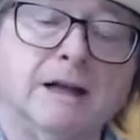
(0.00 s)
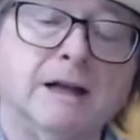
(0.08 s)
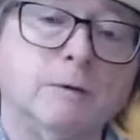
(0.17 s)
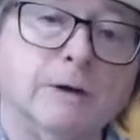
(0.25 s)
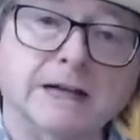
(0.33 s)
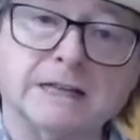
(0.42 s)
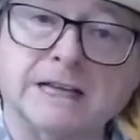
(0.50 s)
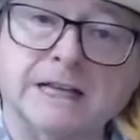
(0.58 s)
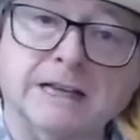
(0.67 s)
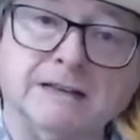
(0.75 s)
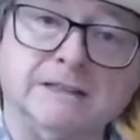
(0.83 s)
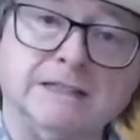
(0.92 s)
when I
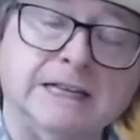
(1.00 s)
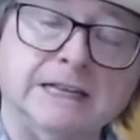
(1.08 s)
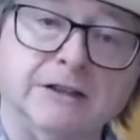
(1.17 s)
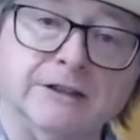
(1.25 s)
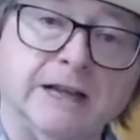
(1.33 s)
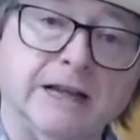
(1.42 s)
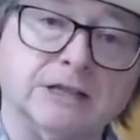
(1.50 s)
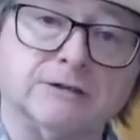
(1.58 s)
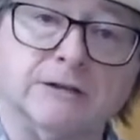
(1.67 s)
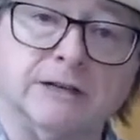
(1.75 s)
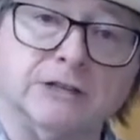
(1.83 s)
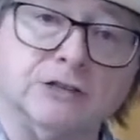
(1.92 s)
say D on the A
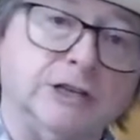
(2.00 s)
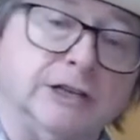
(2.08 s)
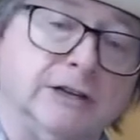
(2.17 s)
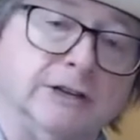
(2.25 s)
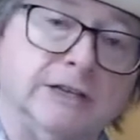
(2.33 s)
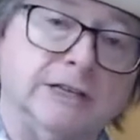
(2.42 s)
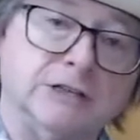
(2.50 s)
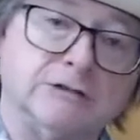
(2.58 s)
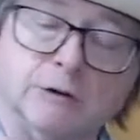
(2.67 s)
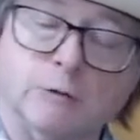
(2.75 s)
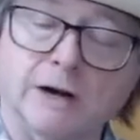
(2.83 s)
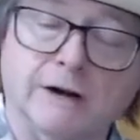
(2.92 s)
string, G on the D
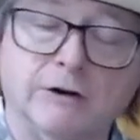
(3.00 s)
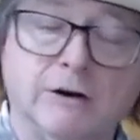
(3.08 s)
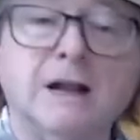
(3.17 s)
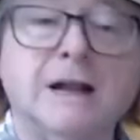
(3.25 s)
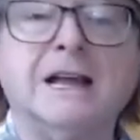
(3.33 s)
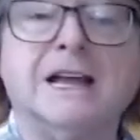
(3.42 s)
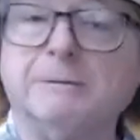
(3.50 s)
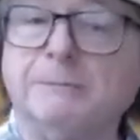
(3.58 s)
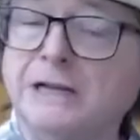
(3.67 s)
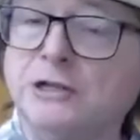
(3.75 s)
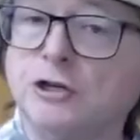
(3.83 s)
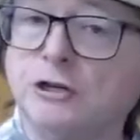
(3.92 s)
string, whatever, it
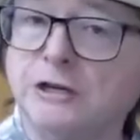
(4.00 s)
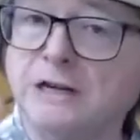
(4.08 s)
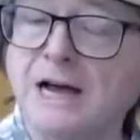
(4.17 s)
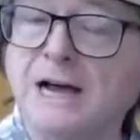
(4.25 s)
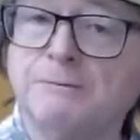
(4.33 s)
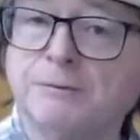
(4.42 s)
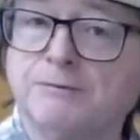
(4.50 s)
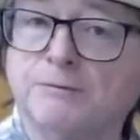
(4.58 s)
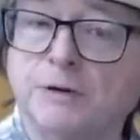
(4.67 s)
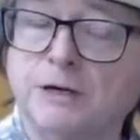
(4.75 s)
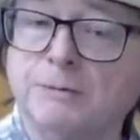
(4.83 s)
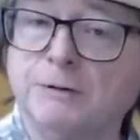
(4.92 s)
means you're not,
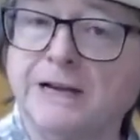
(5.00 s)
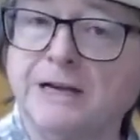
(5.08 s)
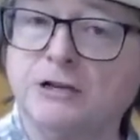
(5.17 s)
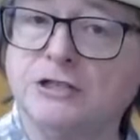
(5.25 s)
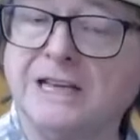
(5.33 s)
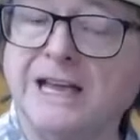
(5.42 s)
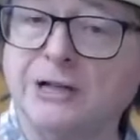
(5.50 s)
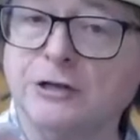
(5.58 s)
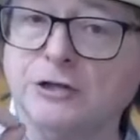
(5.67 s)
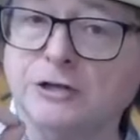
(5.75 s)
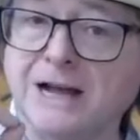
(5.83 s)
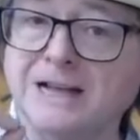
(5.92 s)
when you're playing your
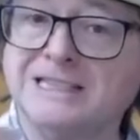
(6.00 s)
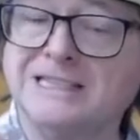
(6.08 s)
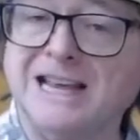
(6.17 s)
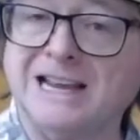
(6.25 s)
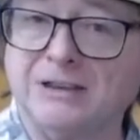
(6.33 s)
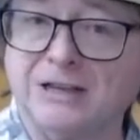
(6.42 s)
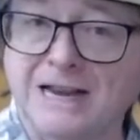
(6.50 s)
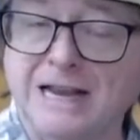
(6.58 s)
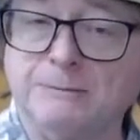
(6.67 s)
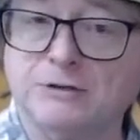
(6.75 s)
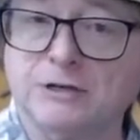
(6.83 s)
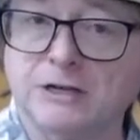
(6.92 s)
scales, you're not saying the
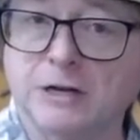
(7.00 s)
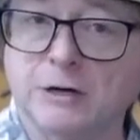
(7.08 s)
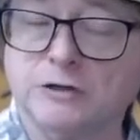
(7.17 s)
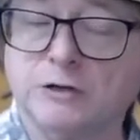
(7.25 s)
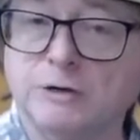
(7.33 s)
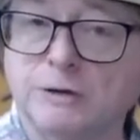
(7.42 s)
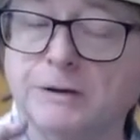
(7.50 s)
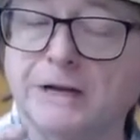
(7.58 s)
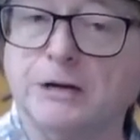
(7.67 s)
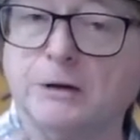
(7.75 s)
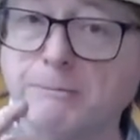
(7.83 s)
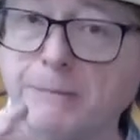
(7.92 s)
names of the notes. So when you're
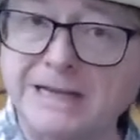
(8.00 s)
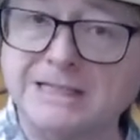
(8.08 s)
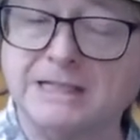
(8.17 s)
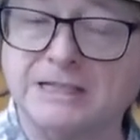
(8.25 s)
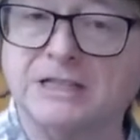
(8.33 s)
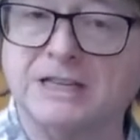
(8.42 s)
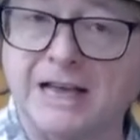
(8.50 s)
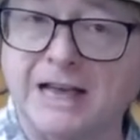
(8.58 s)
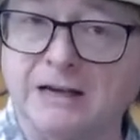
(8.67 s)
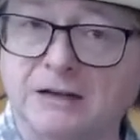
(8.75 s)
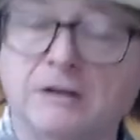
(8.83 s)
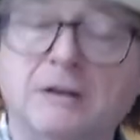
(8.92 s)
playing your basic
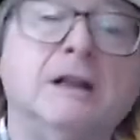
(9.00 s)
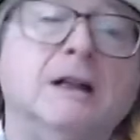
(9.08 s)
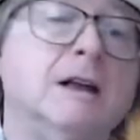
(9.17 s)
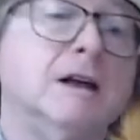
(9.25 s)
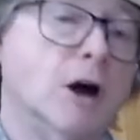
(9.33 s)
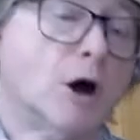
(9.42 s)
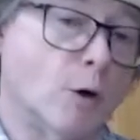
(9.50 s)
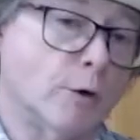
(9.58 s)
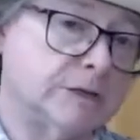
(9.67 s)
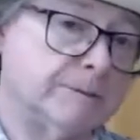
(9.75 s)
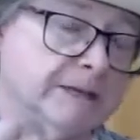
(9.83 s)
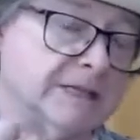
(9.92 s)
scale,
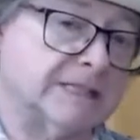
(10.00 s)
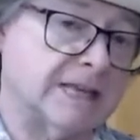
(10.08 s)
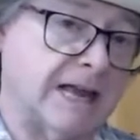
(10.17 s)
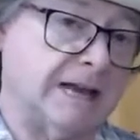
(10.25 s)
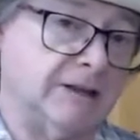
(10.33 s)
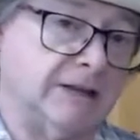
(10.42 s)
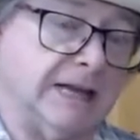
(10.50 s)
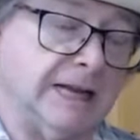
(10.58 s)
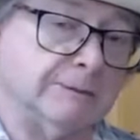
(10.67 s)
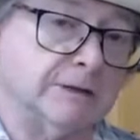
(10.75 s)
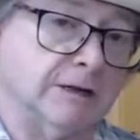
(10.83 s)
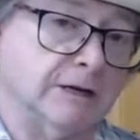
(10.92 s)
always be saying the
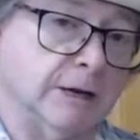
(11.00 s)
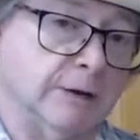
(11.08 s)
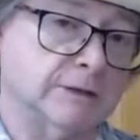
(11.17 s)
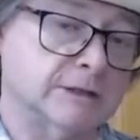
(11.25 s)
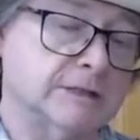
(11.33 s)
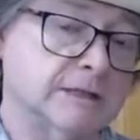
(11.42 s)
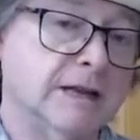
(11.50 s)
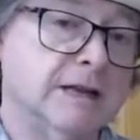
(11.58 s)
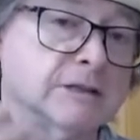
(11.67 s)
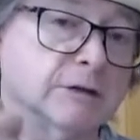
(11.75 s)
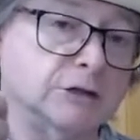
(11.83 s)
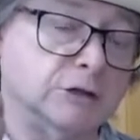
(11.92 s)
names of the notes
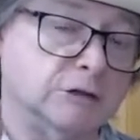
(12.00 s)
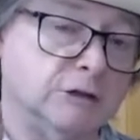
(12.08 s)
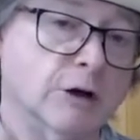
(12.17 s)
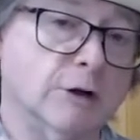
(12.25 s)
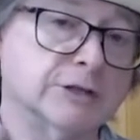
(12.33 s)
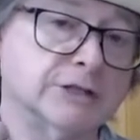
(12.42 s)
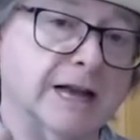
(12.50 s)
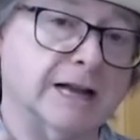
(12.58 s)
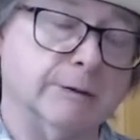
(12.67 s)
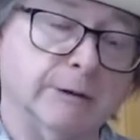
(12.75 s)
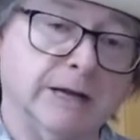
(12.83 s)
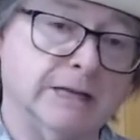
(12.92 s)
so that you know
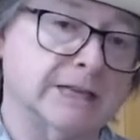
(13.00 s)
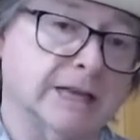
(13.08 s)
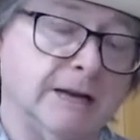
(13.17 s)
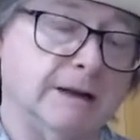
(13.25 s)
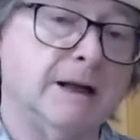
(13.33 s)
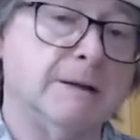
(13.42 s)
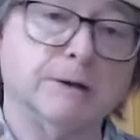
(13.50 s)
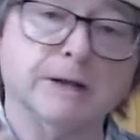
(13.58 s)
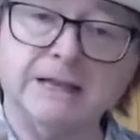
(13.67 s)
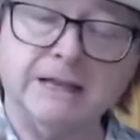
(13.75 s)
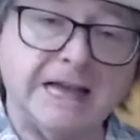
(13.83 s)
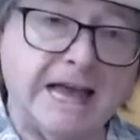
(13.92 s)
exactly when I say
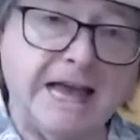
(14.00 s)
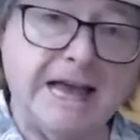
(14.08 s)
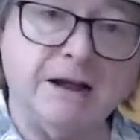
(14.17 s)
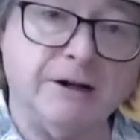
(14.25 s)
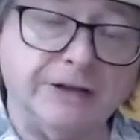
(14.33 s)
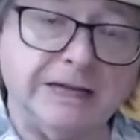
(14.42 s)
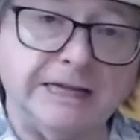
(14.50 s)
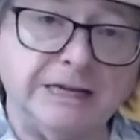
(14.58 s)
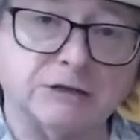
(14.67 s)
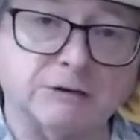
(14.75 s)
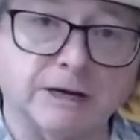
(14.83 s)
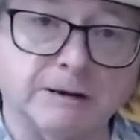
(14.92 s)
play the A on the E
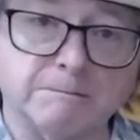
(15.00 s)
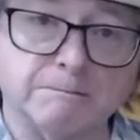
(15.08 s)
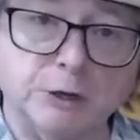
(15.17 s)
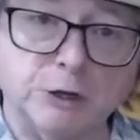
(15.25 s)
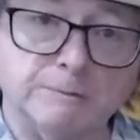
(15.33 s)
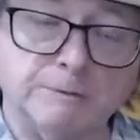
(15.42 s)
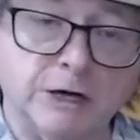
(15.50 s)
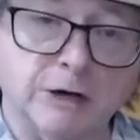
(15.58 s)
string, boom, you know